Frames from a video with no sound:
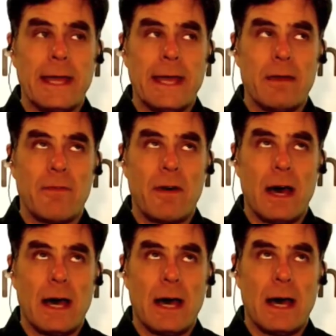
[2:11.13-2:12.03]

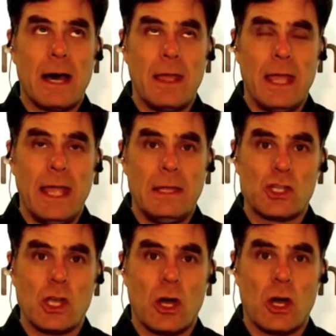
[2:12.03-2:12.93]

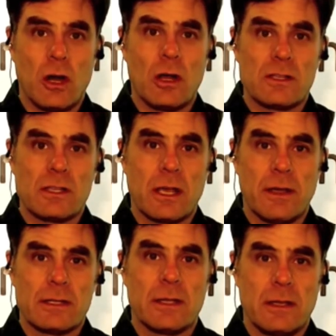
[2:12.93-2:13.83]
F-I-H-R, is that
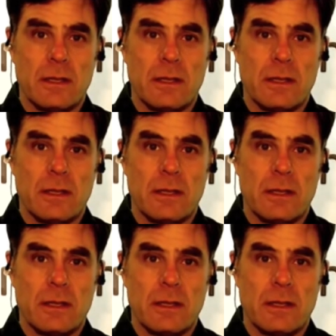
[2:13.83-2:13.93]
correct?